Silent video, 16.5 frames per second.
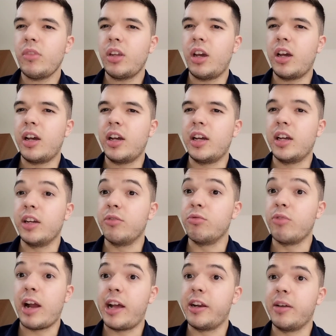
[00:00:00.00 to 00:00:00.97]

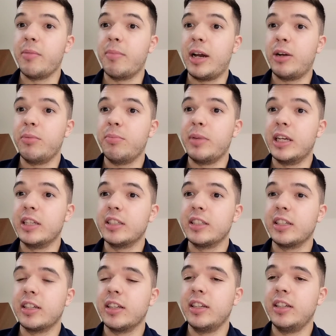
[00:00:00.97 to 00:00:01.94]
rat him out,
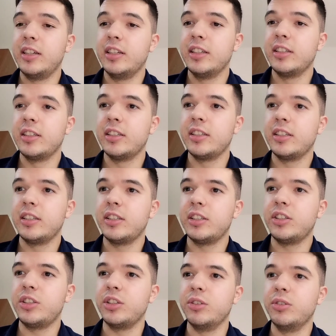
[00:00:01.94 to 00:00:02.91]
basically,
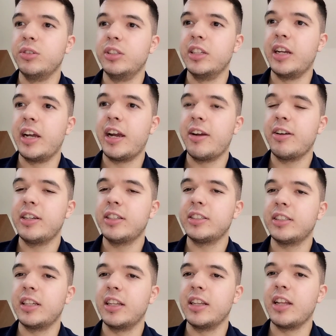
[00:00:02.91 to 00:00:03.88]
to
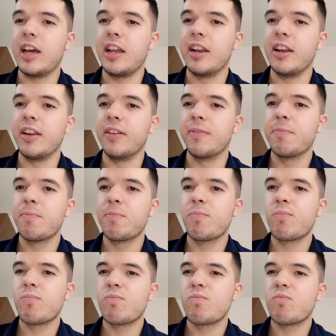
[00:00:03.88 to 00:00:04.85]
Daenerys, and then
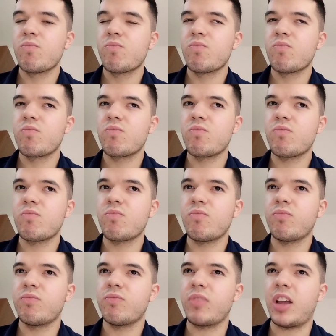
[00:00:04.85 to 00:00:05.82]

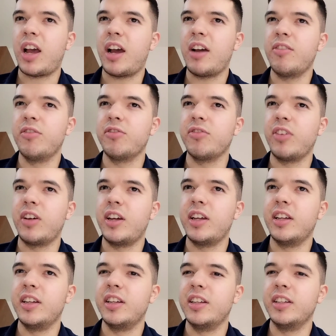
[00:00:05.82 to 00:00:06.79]
have
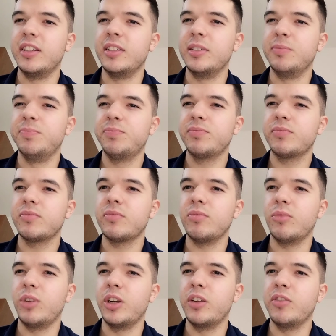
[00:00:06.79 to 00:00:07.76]

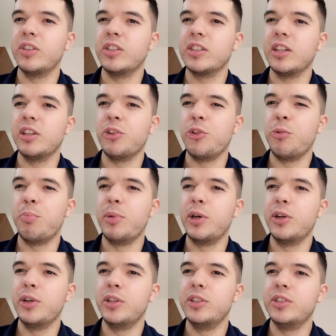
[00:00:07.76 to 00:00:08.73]
one of his little
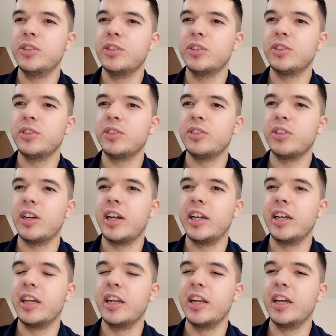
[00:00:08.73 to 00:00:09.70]
birds try
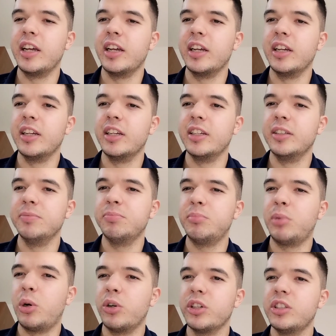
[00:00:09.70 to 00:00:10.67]
and
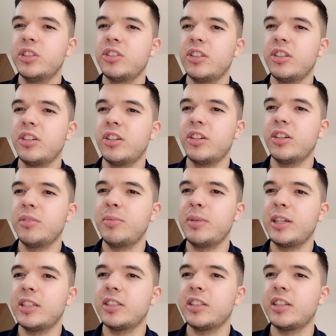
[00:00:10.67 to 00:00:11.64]
poison her,
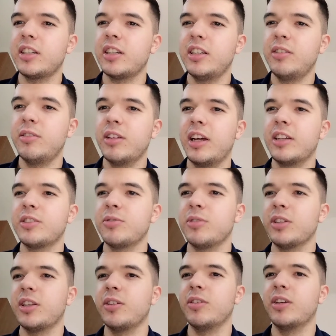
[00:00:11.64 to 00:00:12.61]
basically? That's
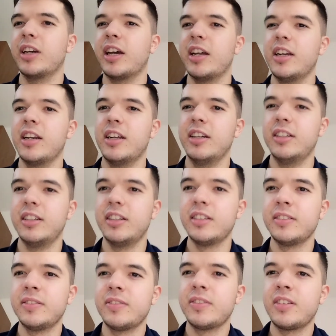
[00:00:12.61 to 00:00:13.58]
what they were getting at.
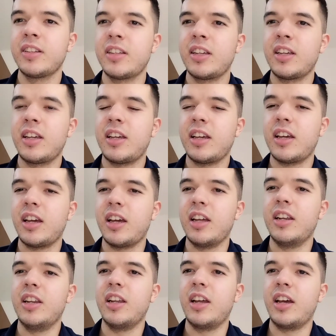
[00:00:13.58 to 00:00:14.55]

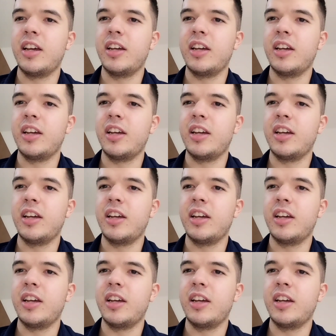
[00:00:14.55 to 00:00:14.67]
And,